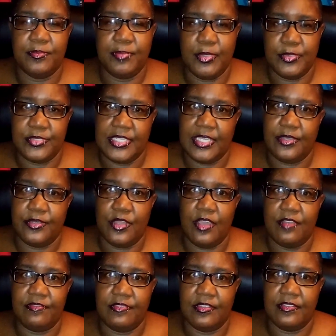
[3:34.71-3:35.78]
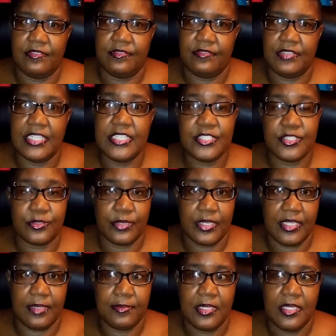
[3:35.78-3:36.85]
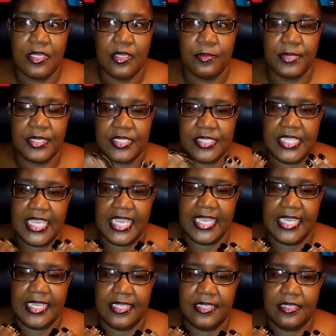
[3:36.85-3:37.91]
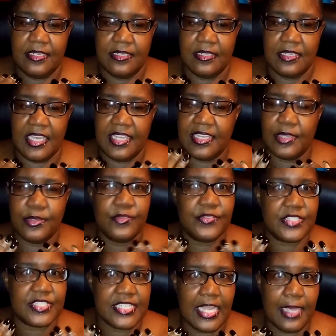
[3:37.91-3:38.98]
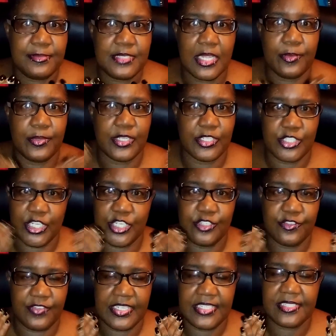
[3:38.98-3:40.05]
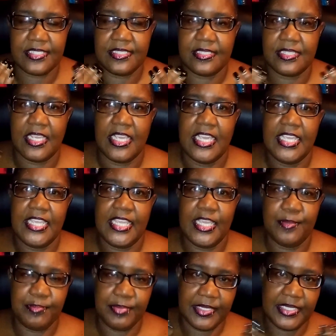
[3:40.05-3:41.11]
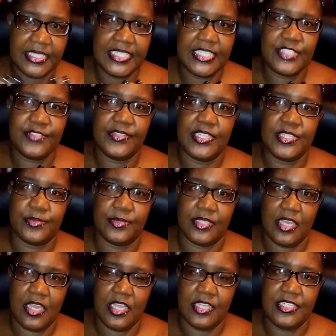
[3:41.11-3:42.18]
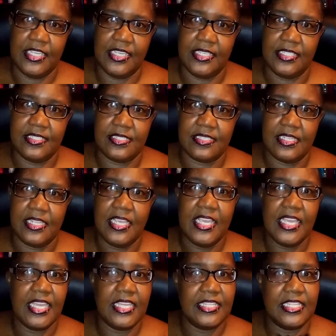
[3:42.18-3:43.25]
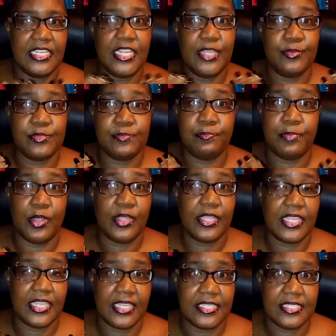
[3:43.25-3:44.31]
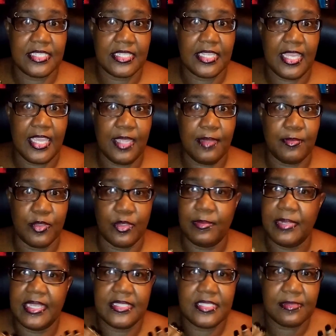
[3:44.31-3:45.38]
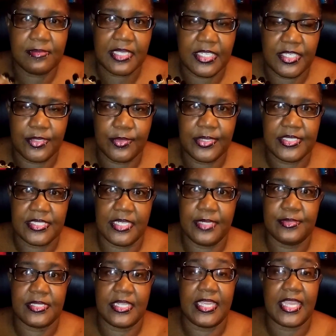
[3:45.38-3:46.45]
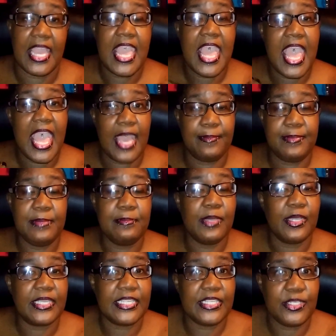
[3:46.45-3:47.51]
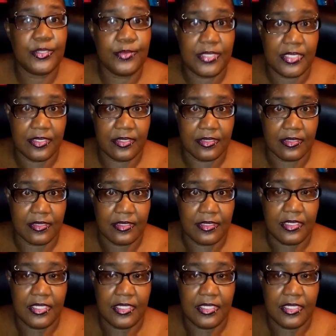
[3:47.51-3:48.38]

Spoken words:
post down off of Instagram because he had, I don't know if it's Snapchat where you can change your faces. He had blended his face with Kanye's and then he was barking into the camera or making some kind of noise and he was like, Happy Monkey New Year.